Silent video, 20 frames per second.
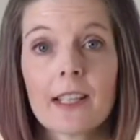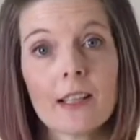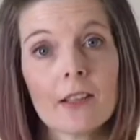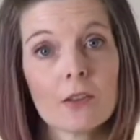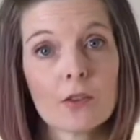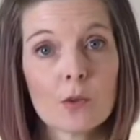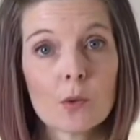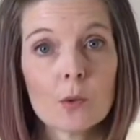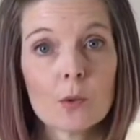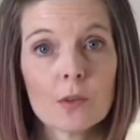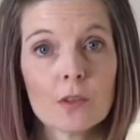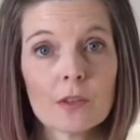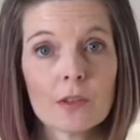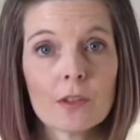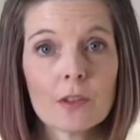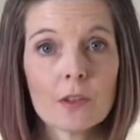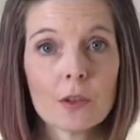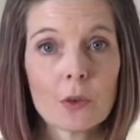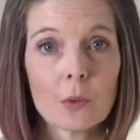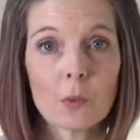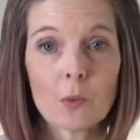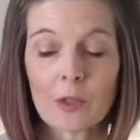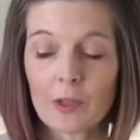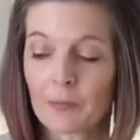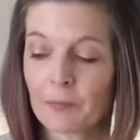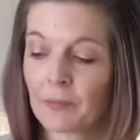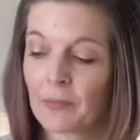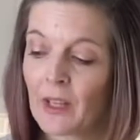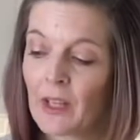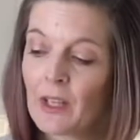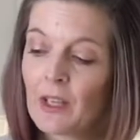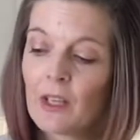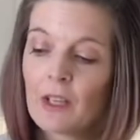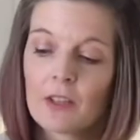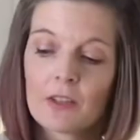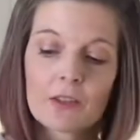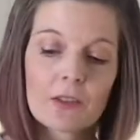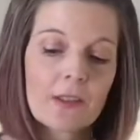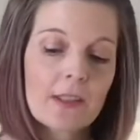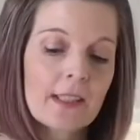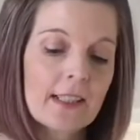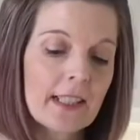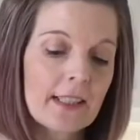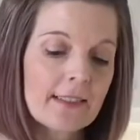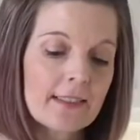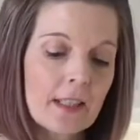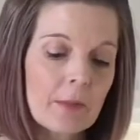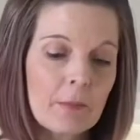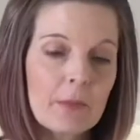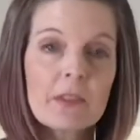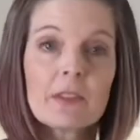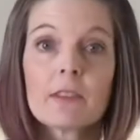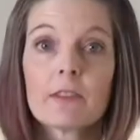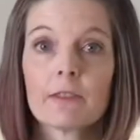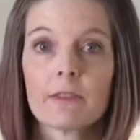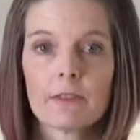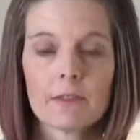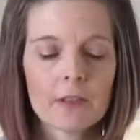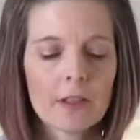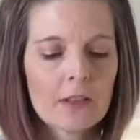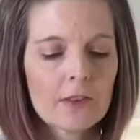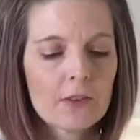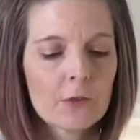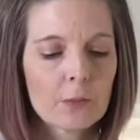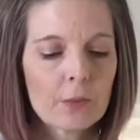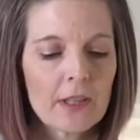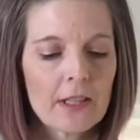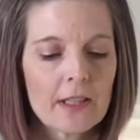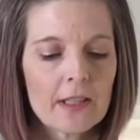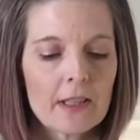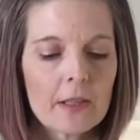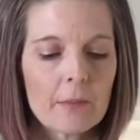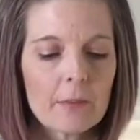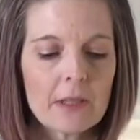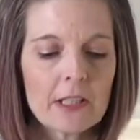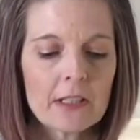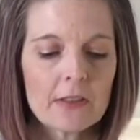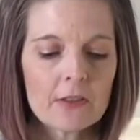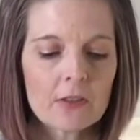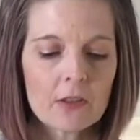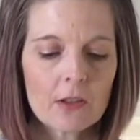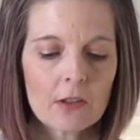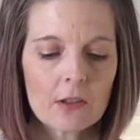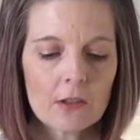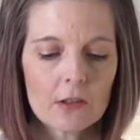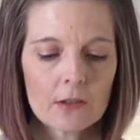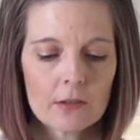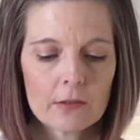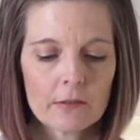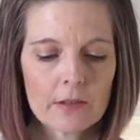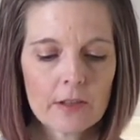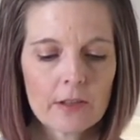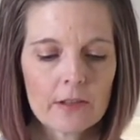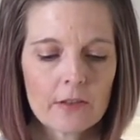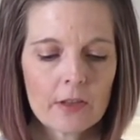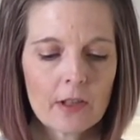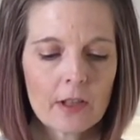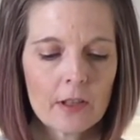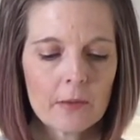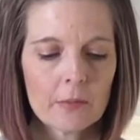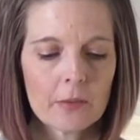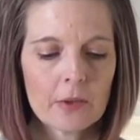cooled to lukewarm. So the next step is to spread the beets all over the top